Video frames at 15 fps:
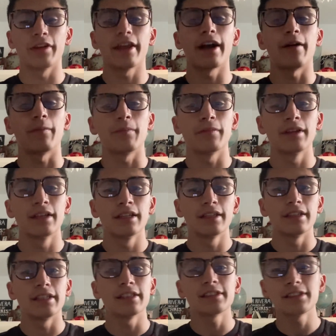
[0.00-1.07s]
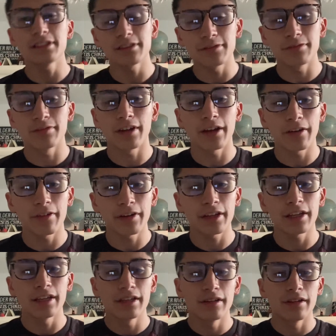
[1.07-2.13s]
Now, this is a
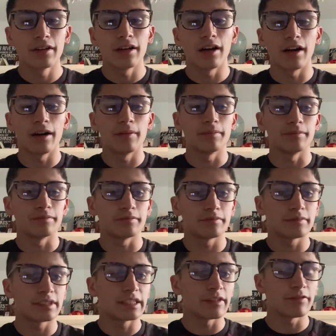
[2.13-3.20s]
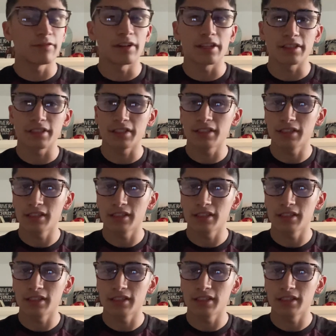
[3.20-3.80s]
very different